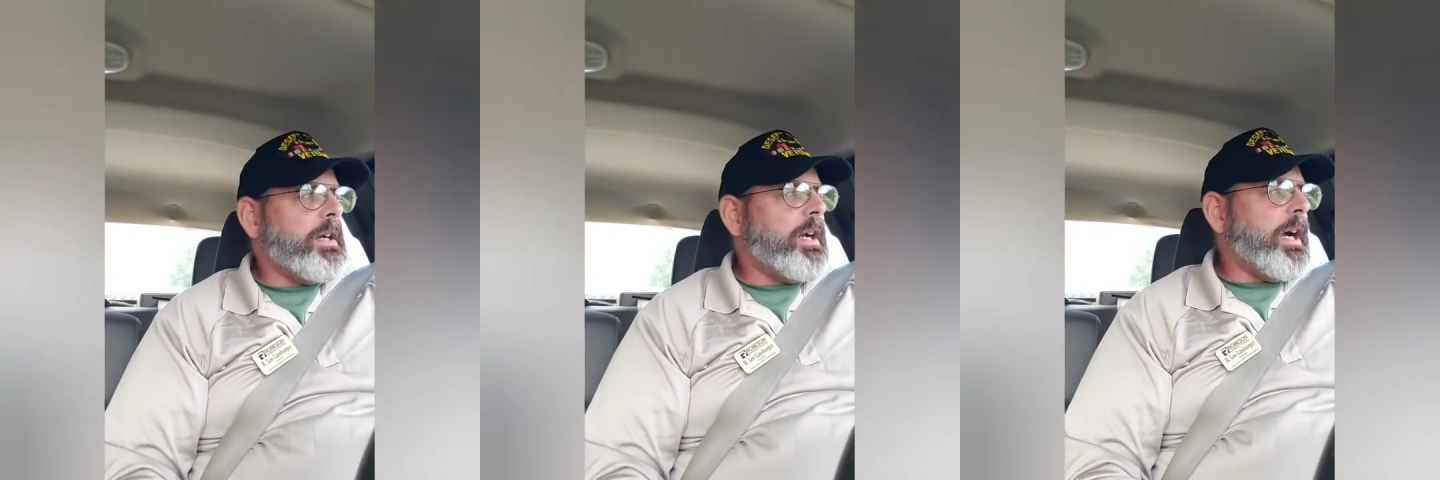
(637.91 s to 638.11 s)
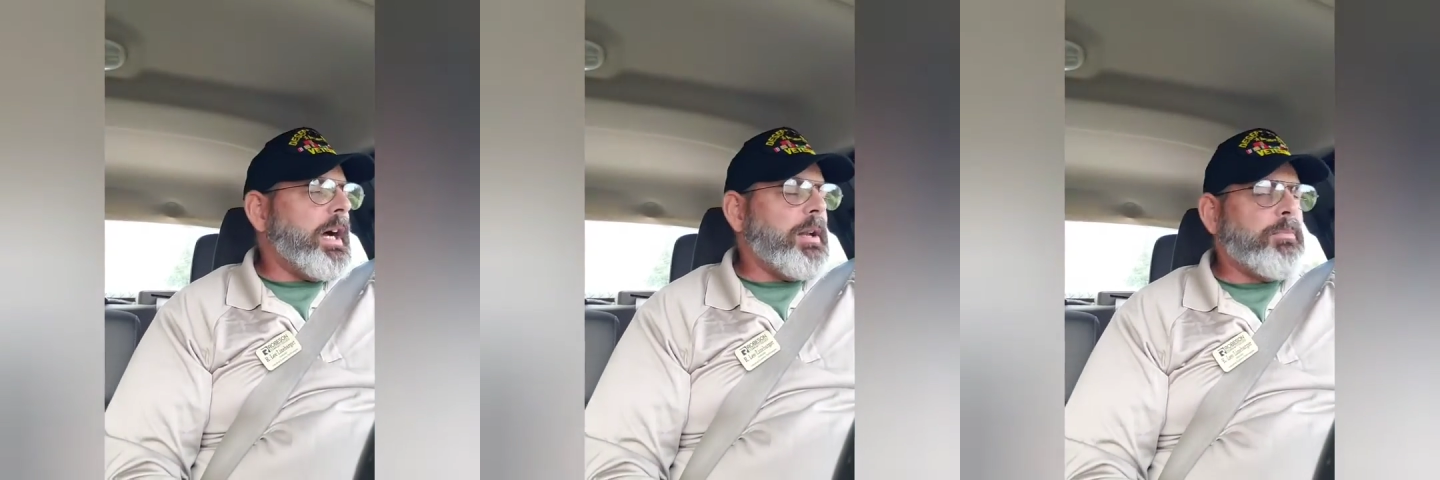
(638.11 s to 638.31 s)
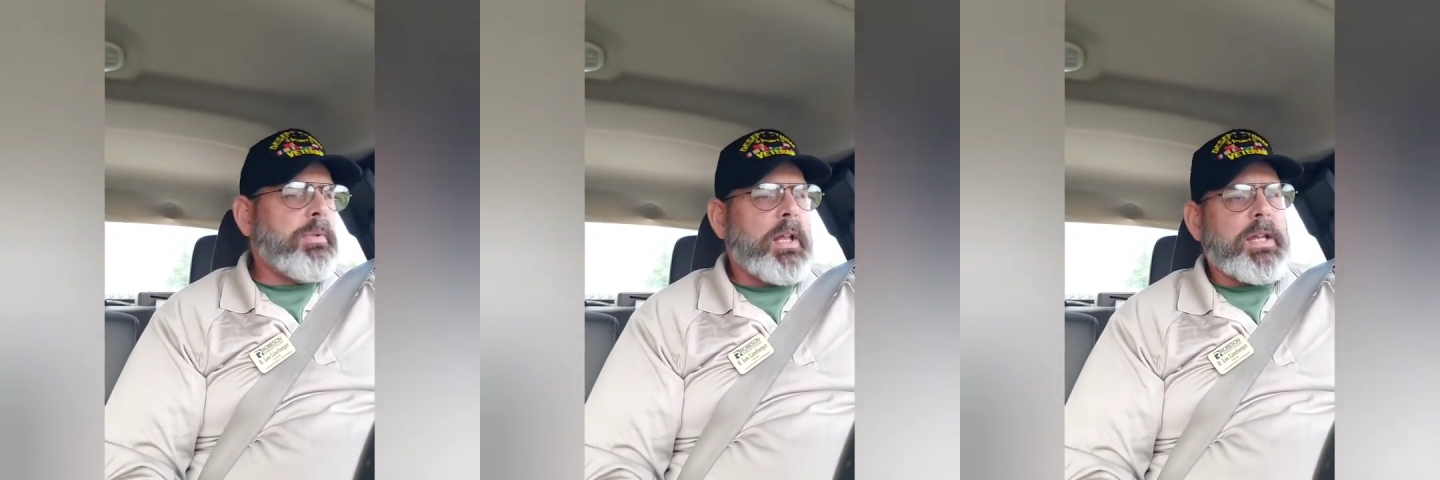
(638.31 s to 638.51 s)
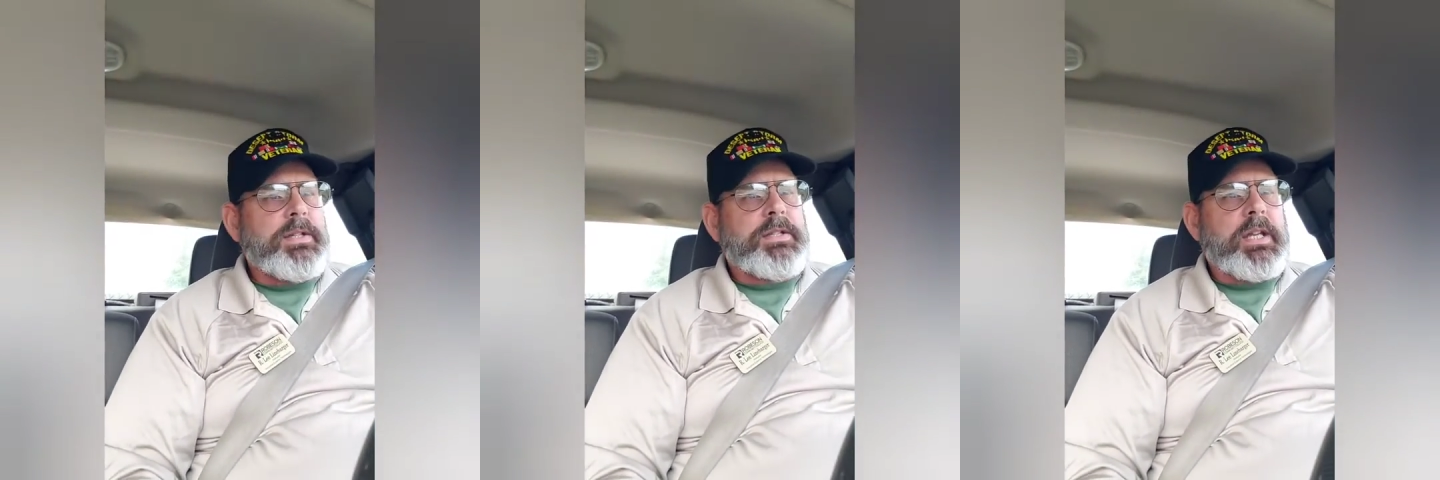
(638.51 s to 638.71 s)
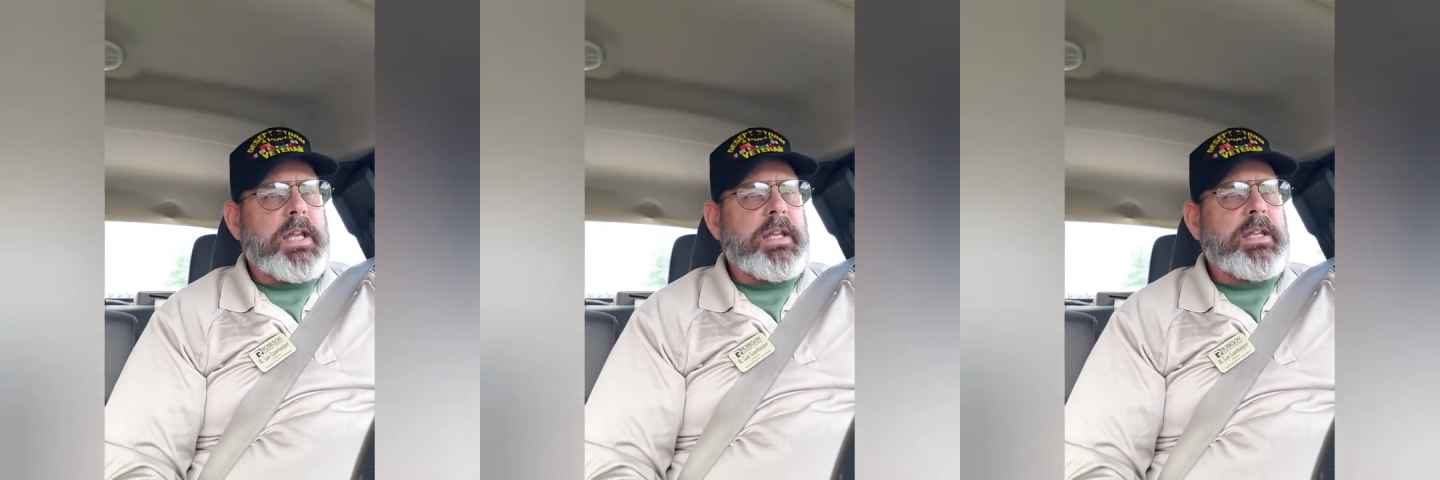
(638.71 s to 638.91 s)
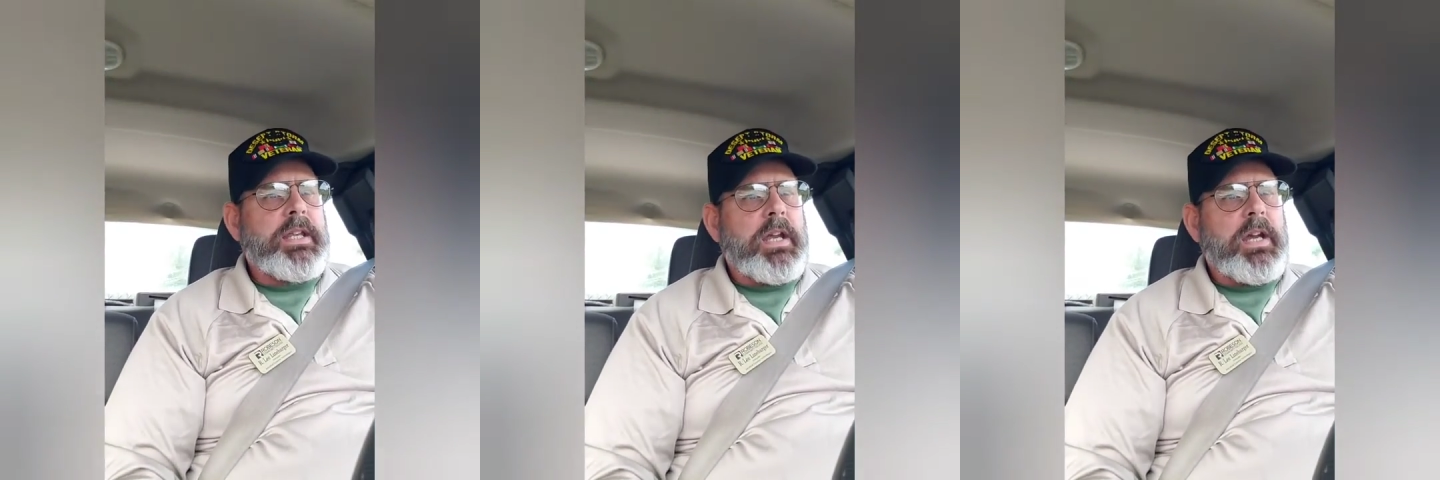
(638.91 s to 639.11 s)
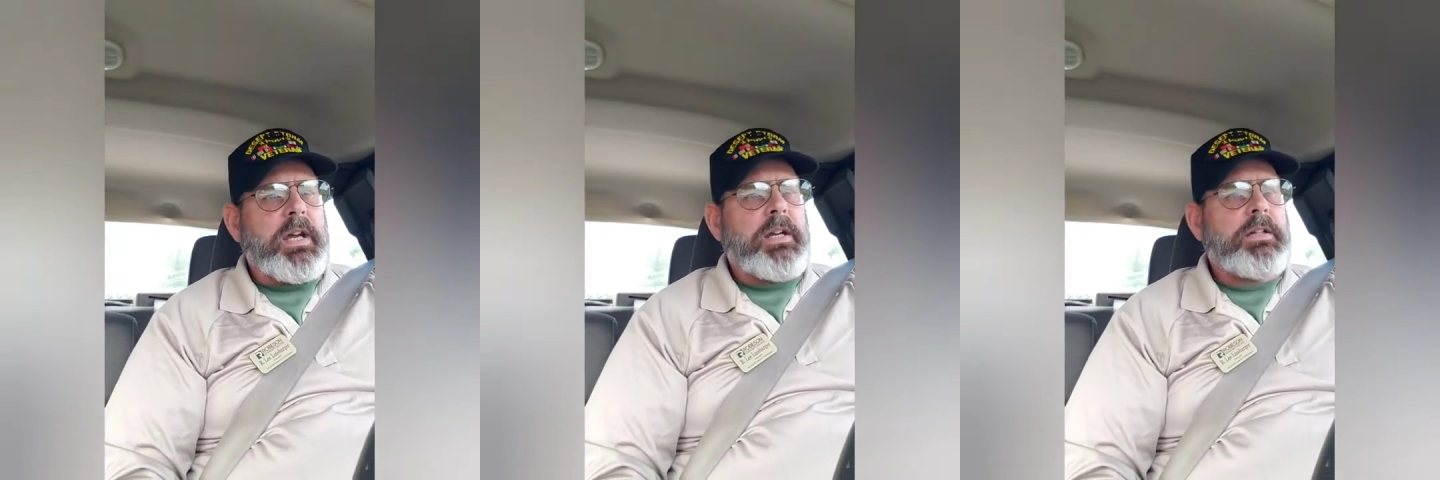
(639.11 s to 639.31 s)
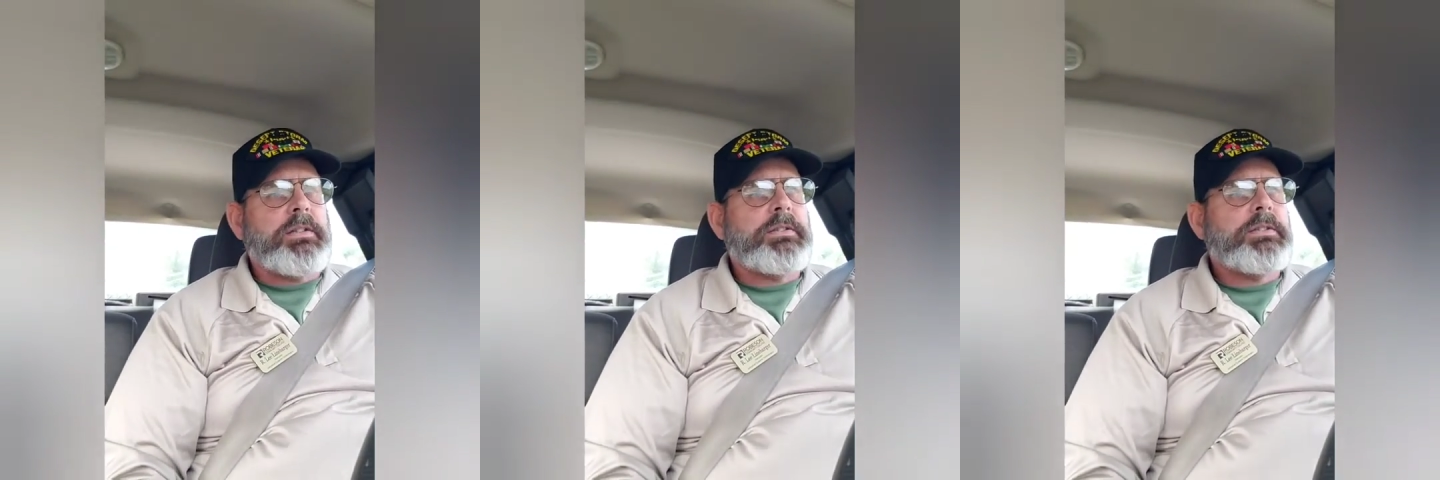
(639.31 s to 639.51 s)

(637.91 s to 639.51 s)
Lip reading: God bless. Take care.